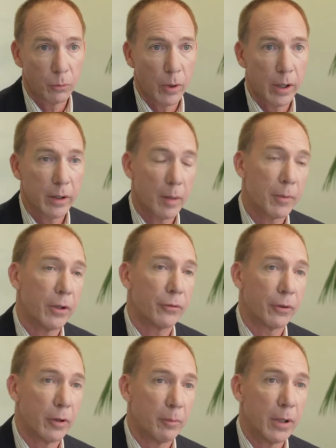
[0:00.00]
where companies
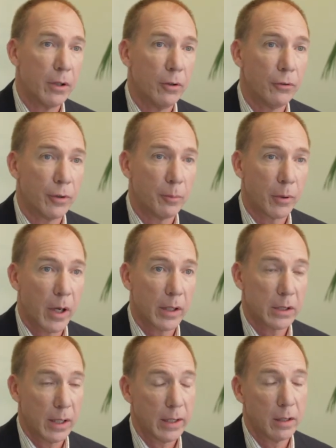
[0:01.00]
are going to be using
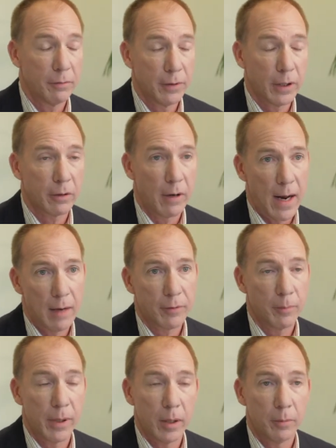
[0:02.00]
products like Infinite Graph
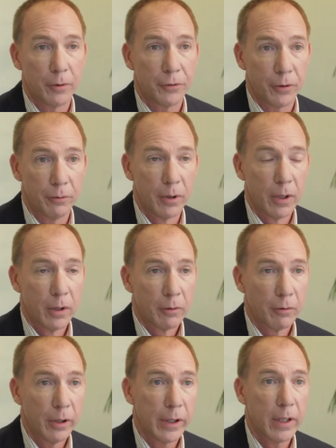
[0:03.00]
to be able to
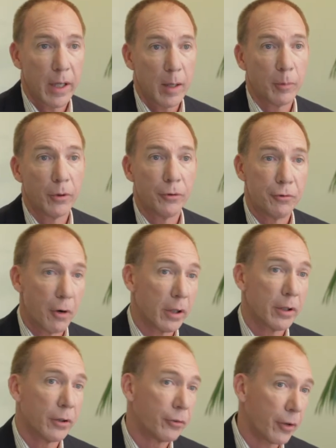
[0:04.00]
really enable
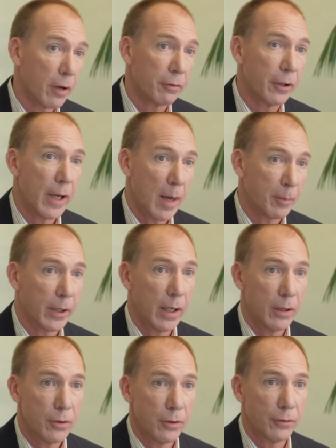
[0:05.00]
drug discovery
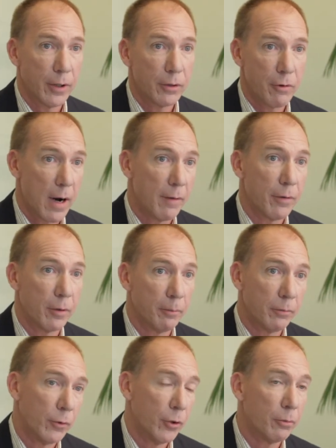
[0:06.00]
applications that drive their
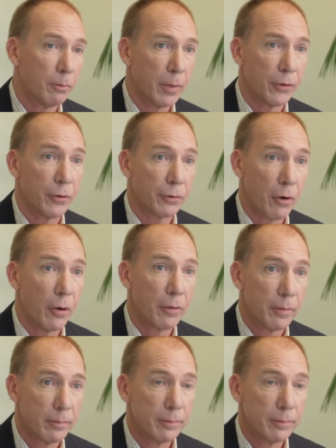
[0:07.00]
new business growth.